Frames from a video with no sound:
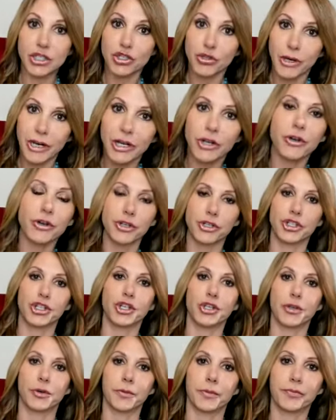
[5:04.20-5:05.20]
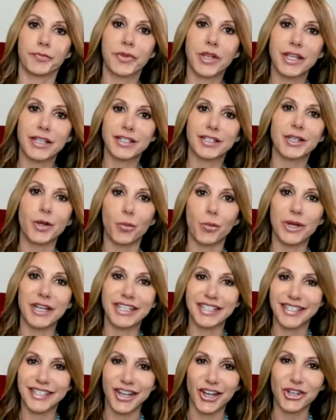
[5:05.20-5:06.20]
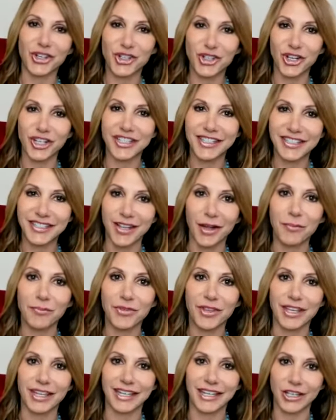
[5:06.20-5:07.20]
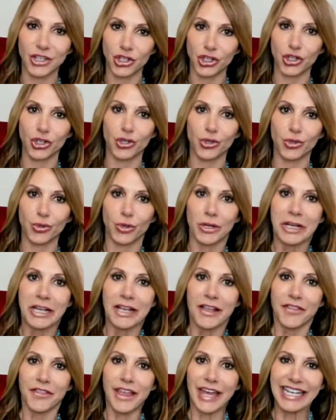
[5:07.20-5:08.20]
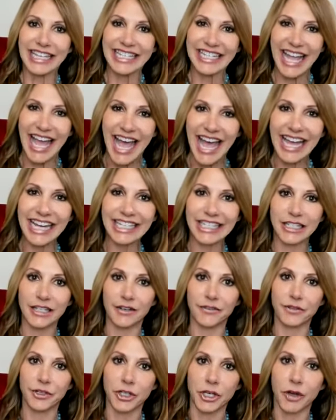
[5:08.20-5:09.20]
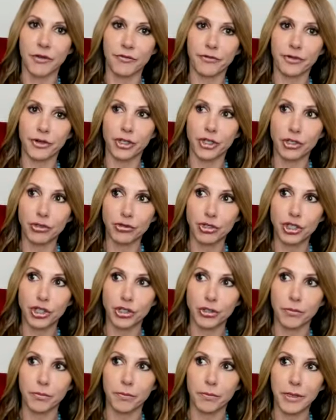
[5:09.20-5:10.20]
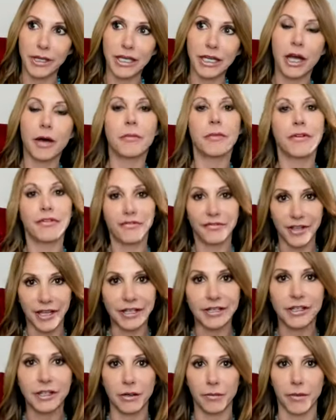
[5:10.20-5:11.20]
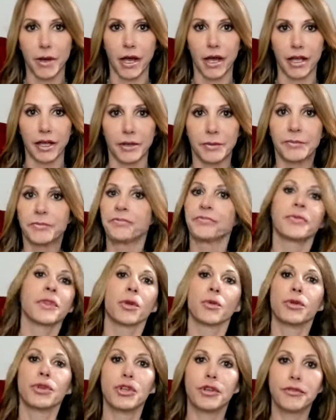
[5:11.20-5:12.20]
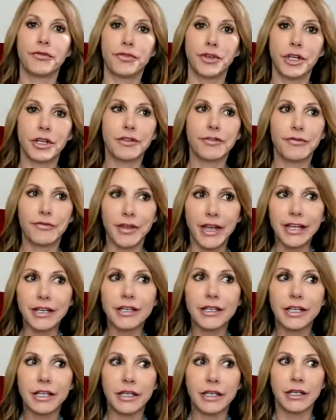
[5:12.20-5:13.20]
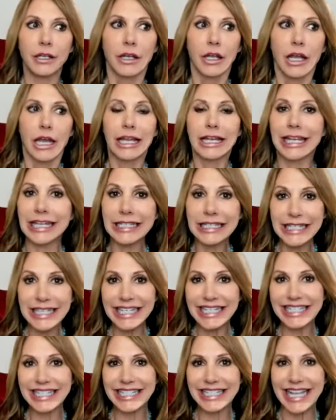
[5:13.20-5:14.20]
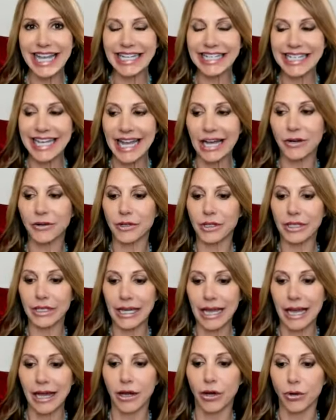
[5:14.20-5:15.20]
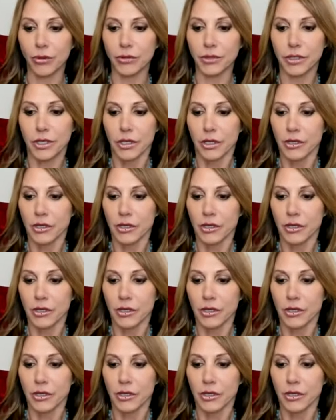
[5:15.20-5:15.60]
triggered you in some ways, touched on something in you that is active enough for you to become offended by. When you feel offended, unless he's down and out,